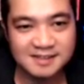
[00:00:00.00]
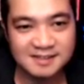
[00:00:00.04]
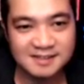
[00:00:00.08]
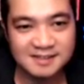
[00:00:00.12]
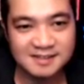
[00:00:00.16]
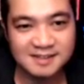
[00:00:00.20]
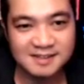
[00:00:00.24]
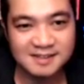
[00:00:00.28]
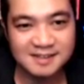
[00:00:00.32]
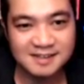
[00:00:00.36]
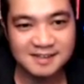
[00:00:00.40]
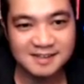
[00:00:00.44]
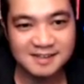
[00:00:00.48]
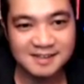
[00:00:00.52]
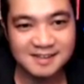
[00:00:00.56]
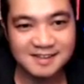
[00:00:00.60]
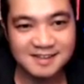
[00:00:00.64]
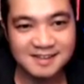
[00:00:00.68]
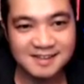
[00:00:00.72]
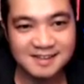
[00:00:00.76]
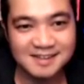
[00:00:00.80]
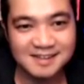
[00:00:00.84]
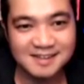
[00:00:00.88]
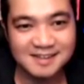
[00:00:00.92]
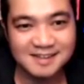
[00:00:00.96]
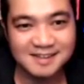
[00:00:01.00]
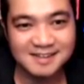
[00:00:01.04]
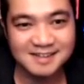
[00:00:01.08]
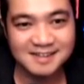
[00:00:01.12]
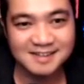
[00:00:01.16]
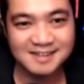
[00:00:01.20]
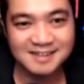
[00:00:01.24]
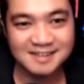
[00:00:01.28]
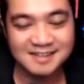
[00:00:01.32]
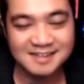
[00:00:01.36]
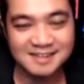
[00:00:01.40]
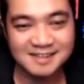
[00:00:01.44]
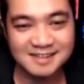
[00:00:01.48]

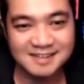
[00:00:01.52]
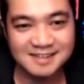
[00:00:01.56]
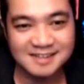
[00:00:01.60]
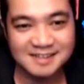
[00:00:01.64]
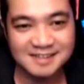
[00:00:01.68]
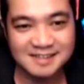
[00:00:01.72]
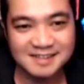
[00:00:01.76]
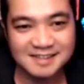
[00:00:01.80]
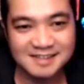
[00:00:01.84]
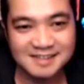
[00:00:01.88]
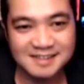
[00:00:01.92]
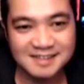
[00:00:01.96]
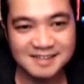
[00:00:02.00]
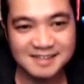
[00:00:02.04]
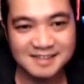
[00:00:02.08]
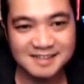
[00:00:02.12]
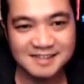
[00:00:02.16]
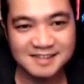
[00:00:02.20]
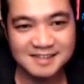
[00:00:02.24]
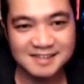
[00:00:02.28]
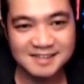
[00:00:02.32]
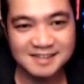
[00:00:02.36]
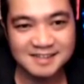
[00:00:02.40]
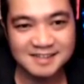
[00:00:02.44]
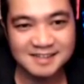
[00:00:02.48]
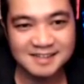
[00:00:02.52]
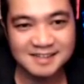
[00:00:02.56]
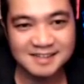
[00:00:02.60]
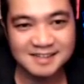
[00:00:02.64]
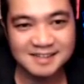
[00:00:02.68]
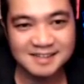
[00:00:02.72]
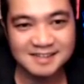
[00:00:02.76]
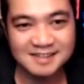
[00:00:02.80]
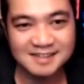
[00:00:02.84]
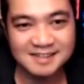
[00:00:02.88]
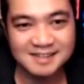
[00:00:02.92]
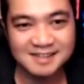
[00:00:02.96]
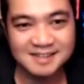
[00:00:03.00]

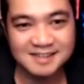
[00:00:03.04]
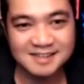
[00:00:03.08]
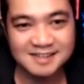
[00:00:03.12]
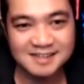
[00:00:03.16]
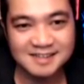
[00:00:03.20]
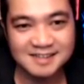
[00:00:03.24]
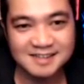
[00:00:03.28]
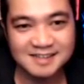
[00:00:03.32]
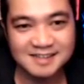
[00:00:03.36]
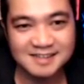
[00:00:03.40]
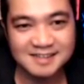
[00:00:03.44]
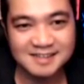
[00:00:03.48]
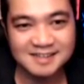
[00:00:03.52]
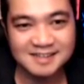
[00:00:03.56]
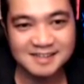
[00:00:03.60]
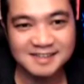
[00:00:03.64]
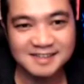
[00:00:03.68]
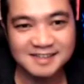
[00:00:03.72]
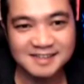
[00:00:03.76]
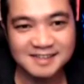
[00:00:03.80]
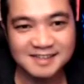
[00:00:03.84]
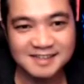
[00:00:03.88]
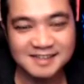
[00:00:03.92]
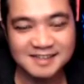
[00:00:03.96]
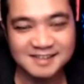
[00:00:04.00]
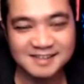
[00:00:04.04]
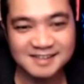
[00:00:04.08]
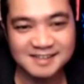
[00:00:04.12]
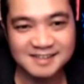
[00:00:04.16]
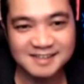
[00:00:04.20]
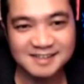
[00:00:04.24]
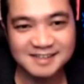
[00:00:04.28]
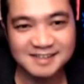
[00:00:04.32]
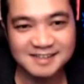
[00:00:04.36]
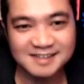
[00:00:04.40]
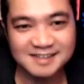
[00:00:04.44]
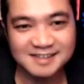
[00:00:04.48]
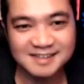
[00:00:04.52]

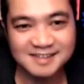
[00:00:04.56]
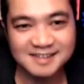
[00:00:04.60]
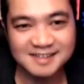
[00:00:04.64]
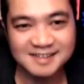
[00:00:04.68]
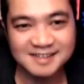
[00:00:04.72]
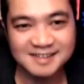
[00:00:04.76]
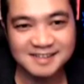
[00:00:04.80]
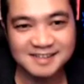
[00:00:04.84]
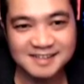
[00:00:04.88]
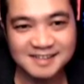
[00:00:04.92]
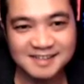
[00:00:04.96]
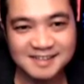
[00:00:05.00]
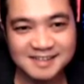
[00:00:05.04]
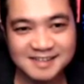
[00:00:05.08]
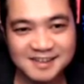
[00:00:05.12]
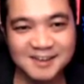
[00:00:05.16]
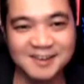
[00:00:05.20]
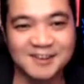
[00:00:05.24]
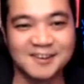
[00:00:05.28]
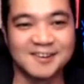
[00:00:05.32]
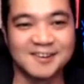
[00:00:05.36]
No words are spoken by the person on screen.